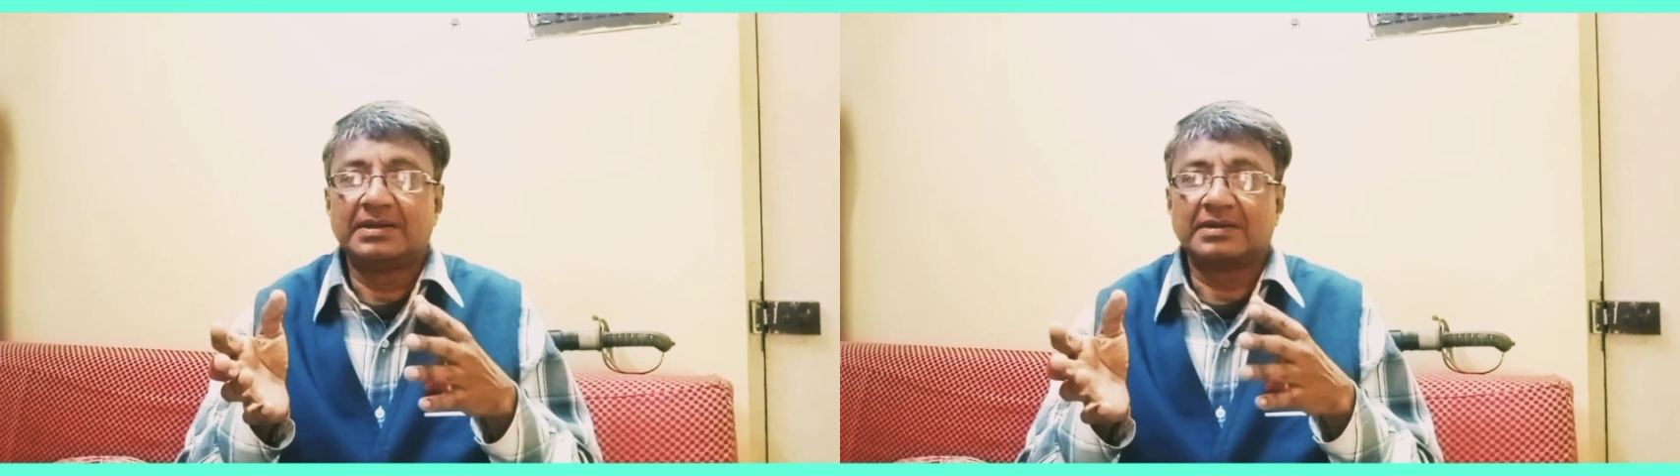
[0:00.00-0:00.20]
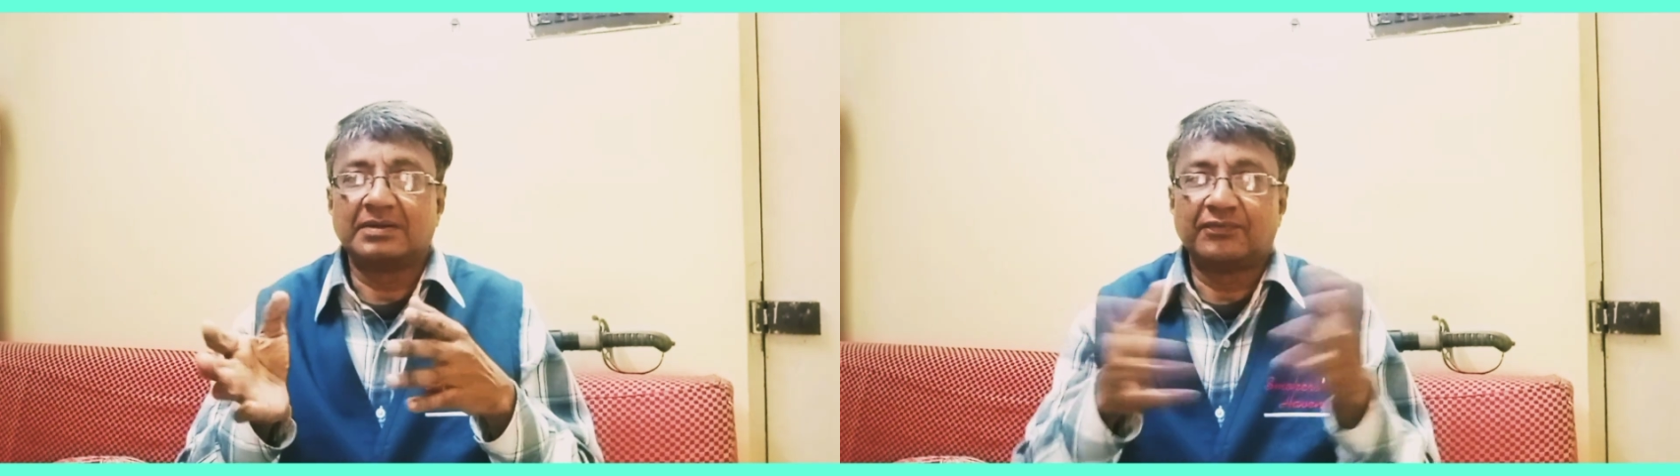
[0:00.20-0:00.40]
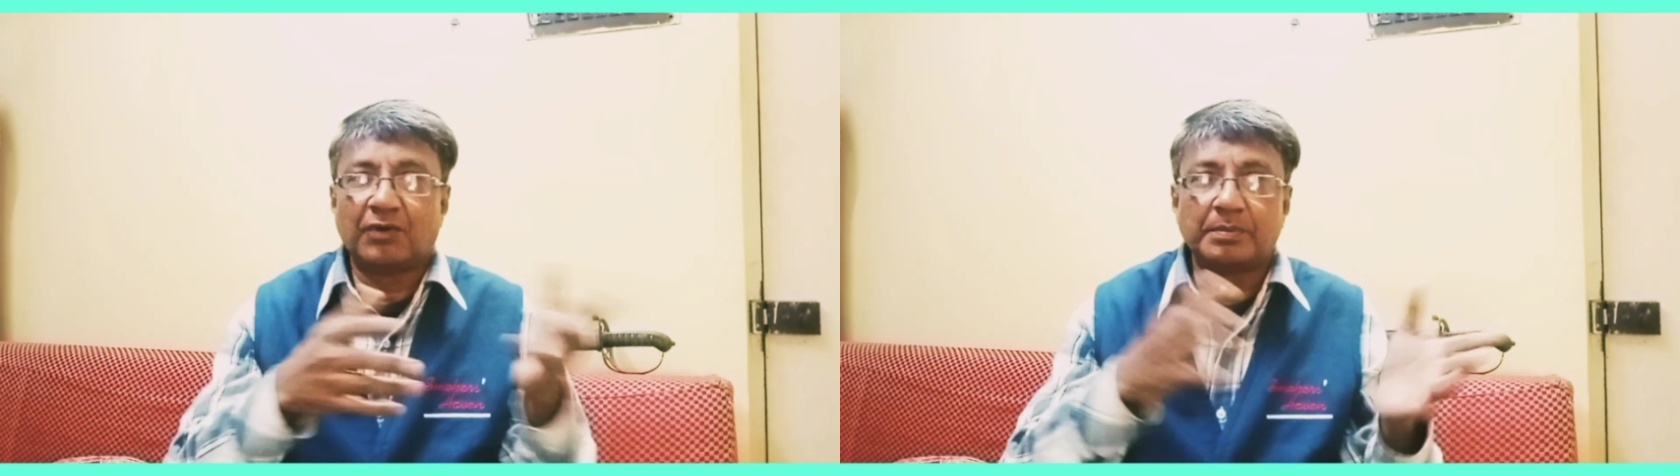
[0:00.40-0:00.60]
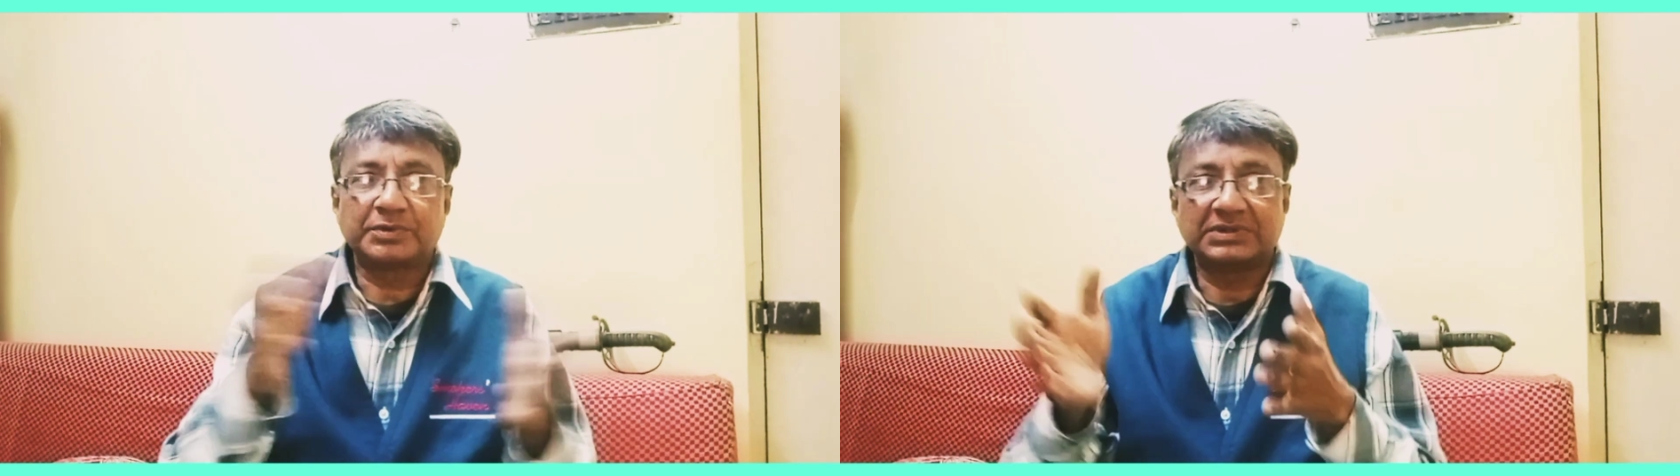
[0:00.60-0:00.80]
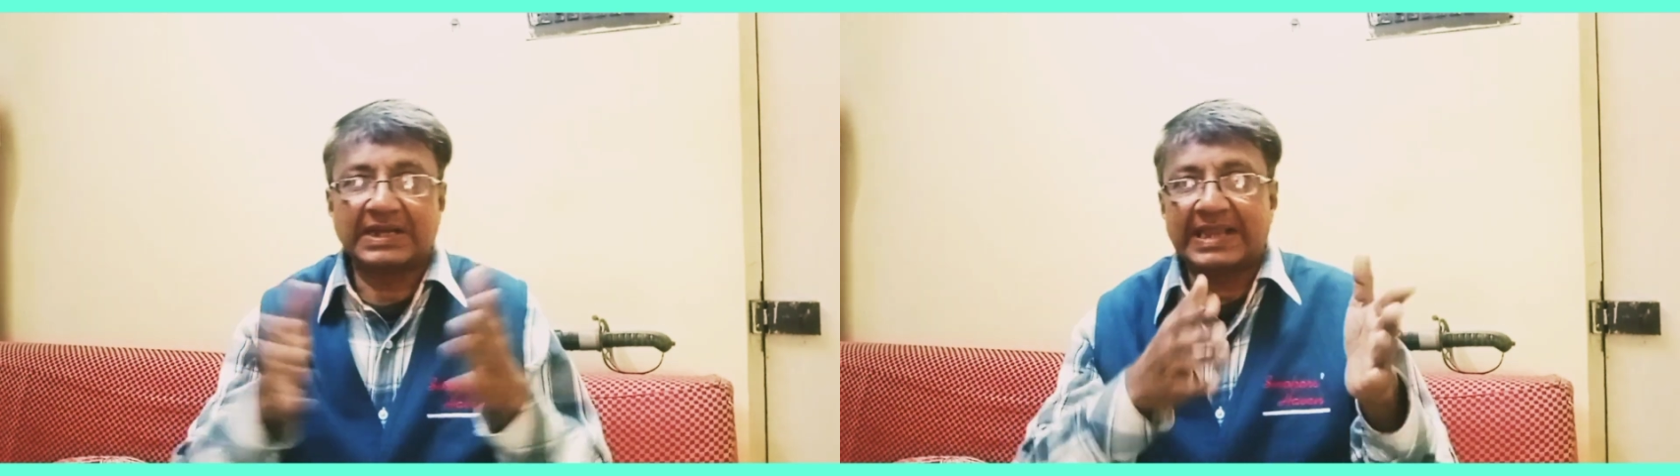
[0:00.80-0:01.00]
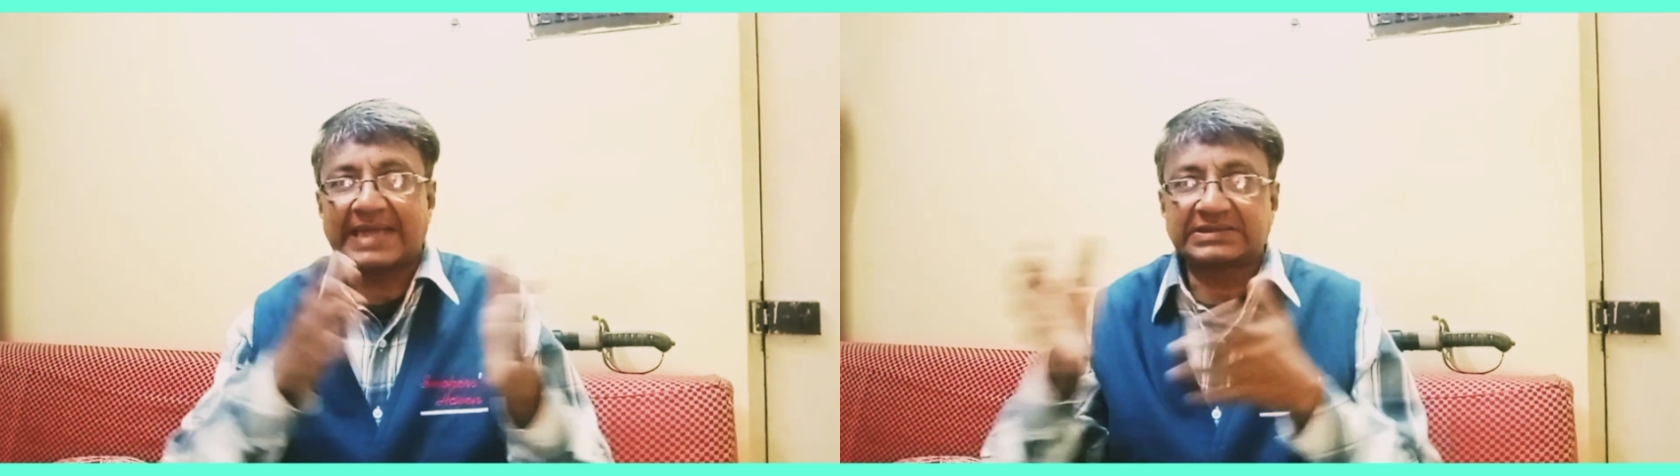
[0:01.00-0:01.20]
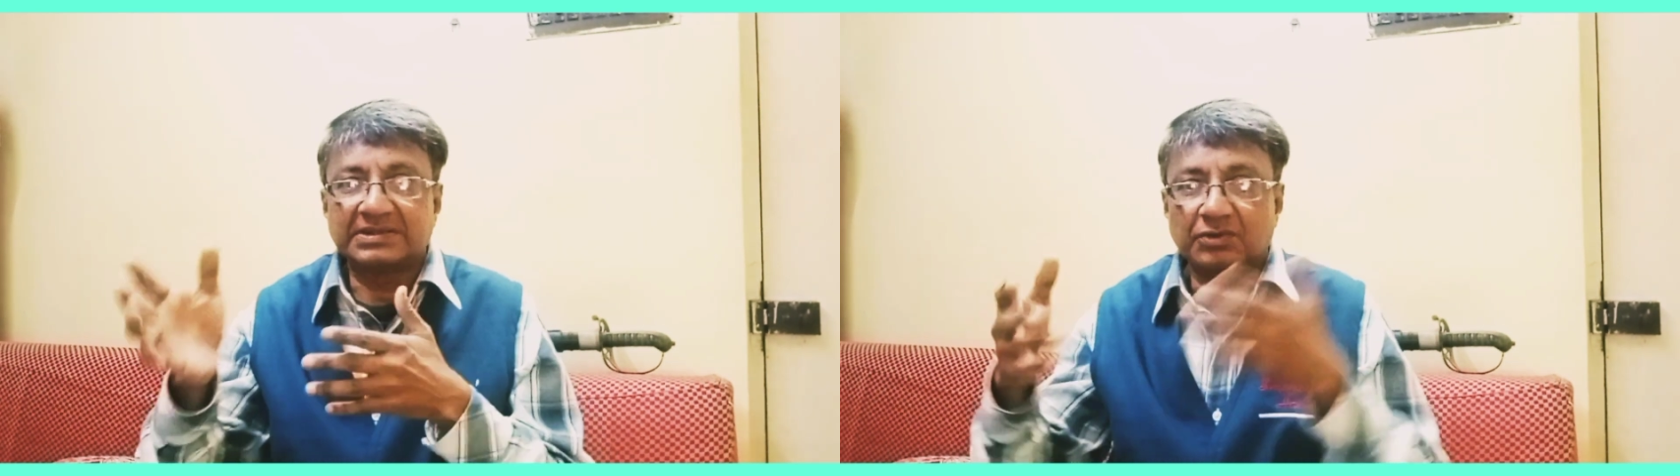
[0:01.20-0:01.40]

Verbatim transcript: conform to the Latin